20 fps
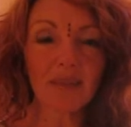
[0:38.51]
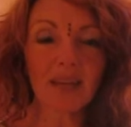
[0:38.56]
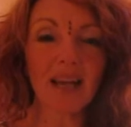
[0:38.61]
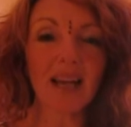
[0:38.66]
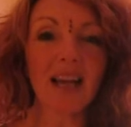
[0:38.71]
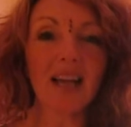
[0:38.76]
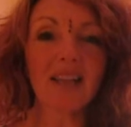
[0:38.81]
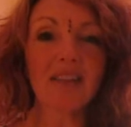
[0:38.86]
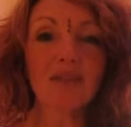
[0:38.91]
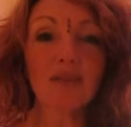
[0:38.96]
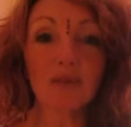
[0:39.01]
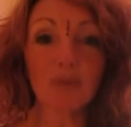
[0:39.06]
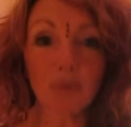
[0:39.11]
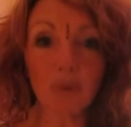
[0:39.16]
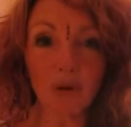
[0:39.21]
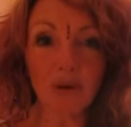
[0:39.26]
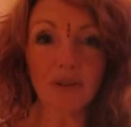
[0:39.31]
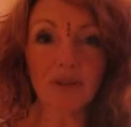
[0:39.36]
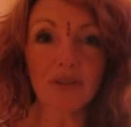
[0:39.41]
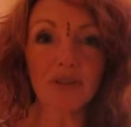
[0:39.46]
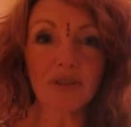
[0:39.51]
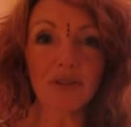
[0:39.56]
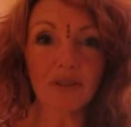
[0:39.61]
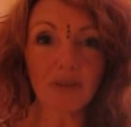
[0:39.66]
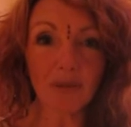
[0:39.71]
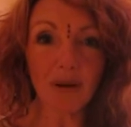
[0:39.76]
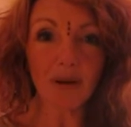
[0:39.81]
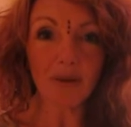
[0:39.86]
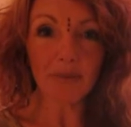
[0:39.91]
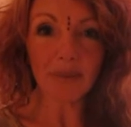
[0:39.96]
and what
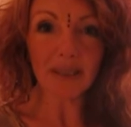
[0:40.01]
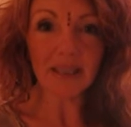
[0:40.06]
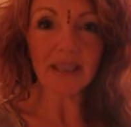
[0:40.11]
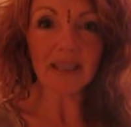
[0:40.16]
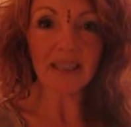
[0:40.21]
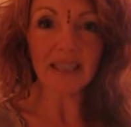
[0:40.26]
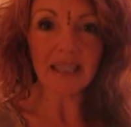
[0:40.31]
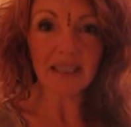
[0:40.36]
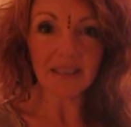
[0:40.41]
you are being